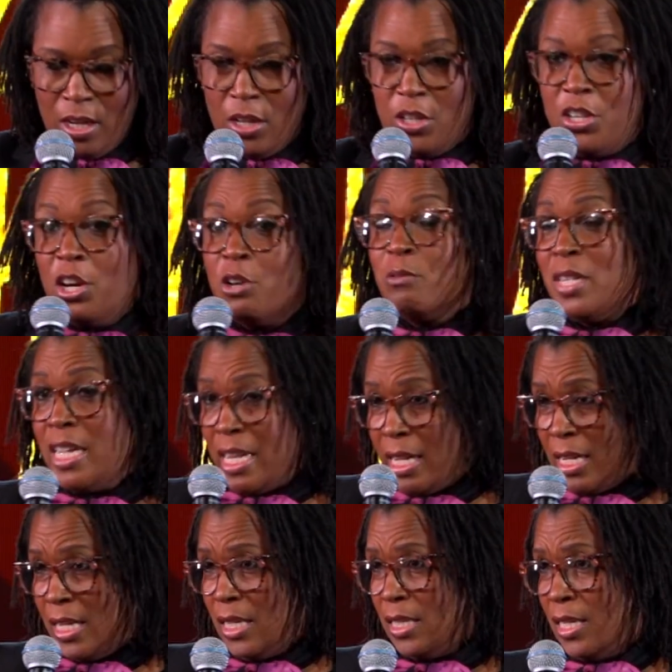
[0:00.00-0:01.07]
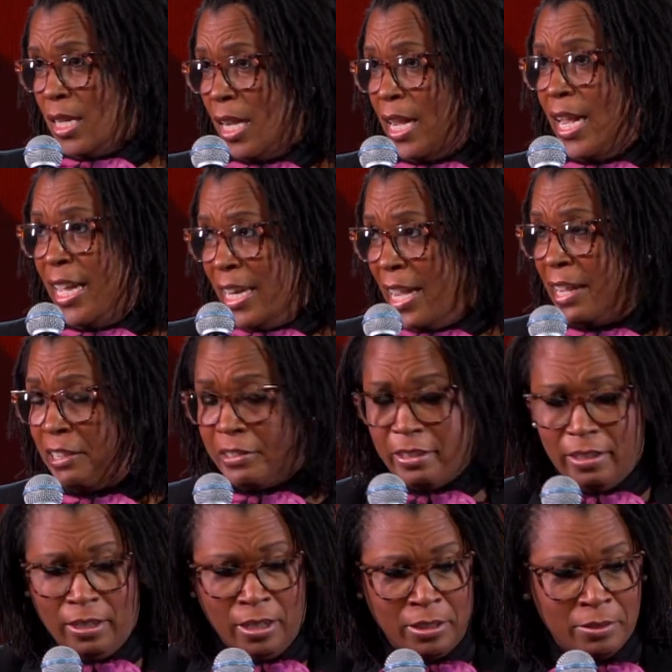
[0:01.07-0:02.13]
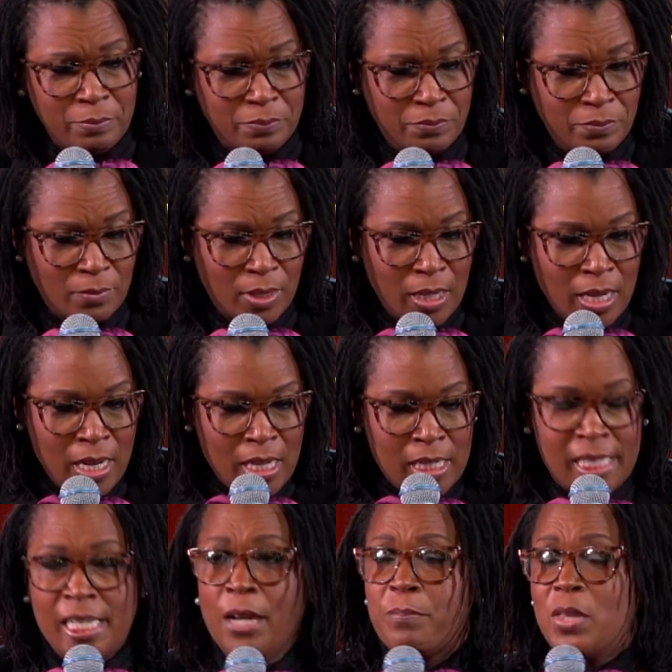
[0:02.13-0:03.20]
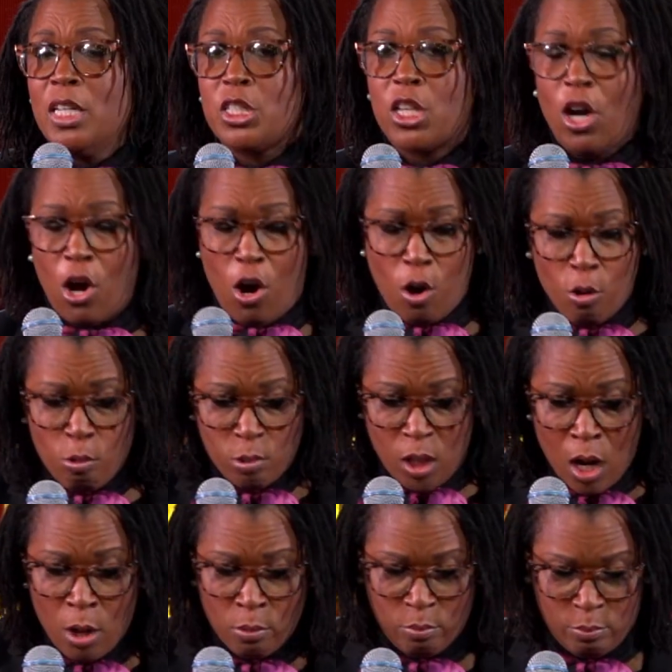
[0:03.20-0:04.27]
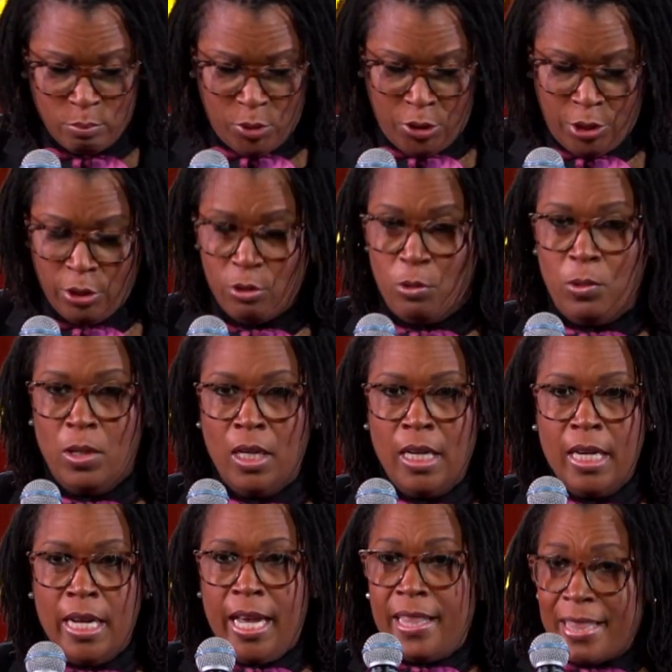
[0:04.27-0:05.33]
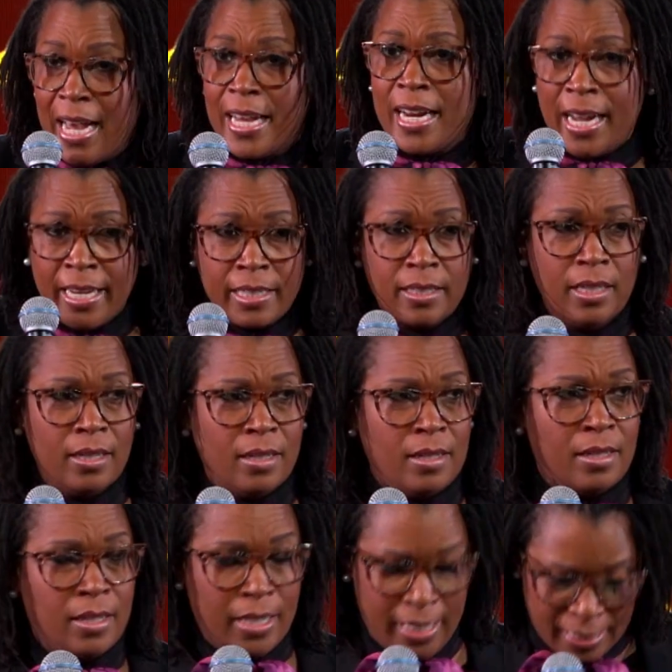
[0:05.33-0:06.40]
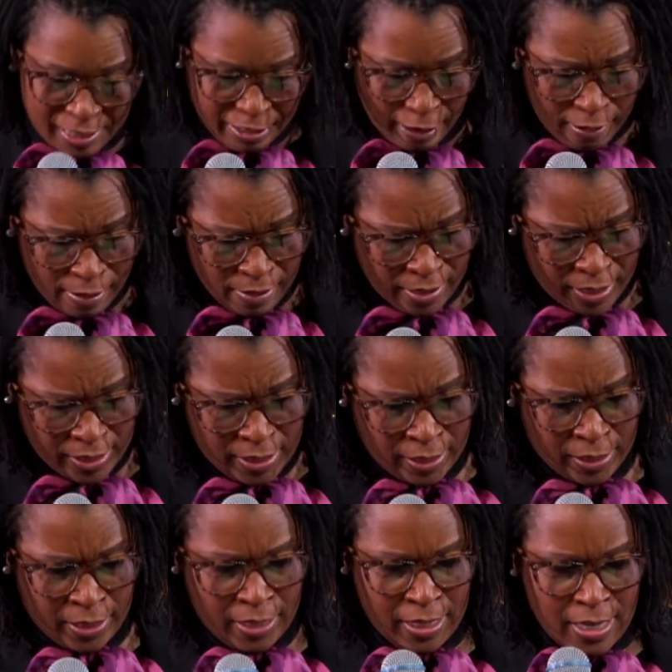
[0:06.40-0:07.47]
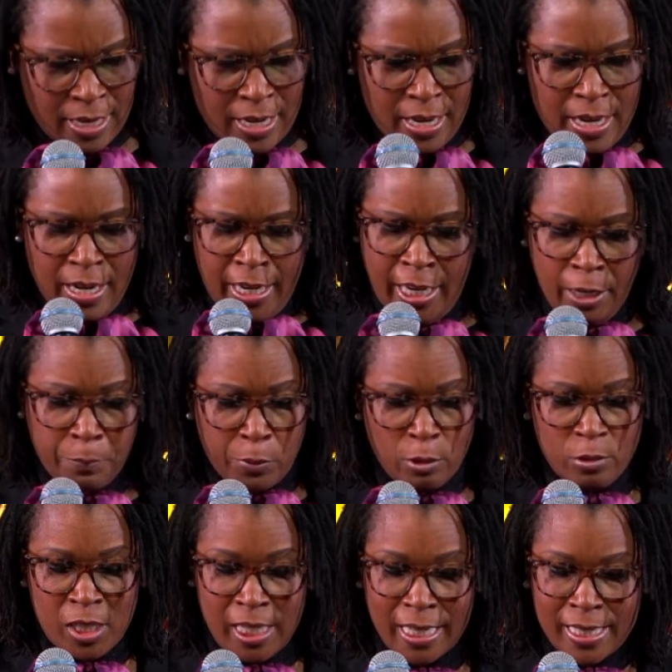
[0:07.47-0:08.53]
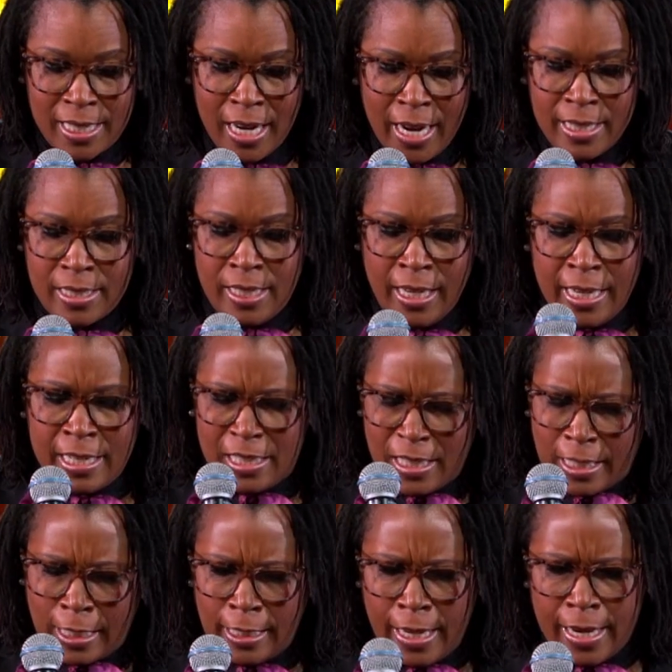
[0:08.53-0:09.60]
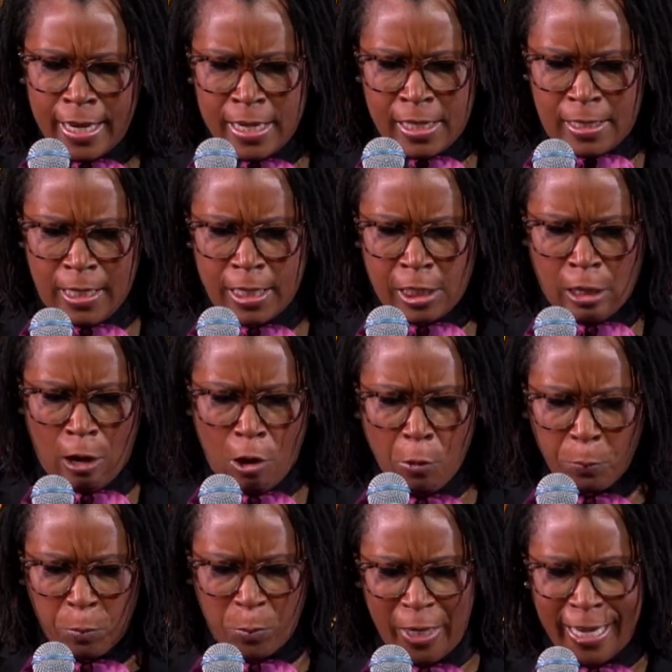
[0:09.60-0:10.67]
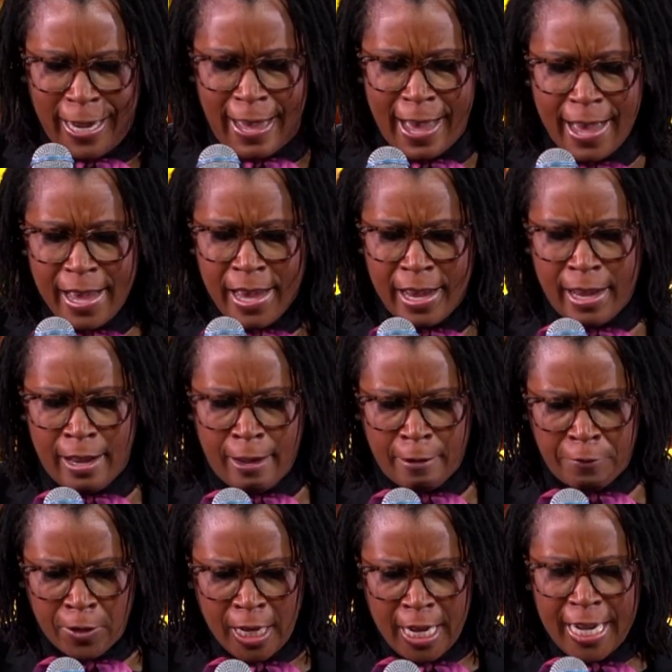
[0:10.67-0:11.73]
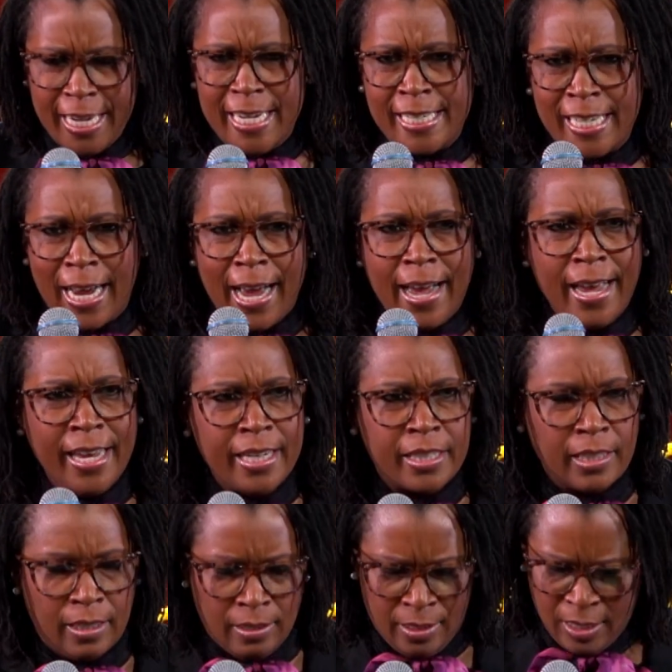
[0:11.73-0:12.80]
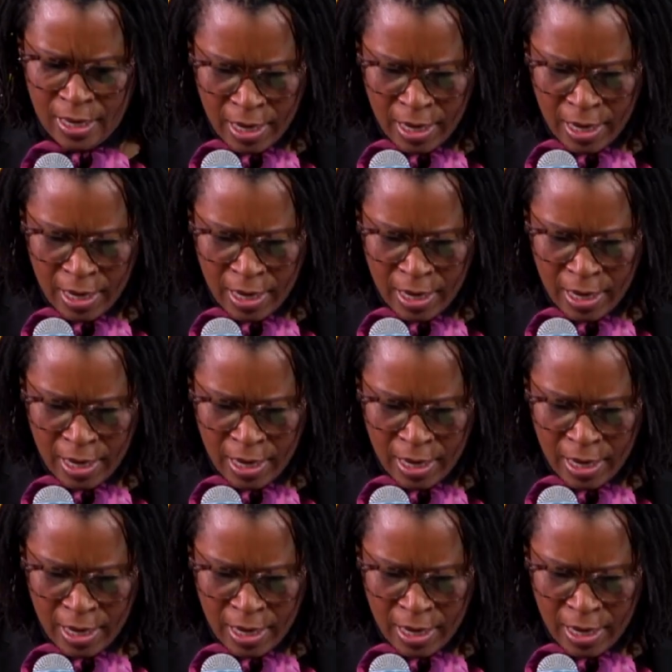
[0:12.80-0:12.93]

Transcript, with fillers: You need an anchor, something to hold on to, and that anchor is God. Hebrews six nineteen declares this hope we have is an anchor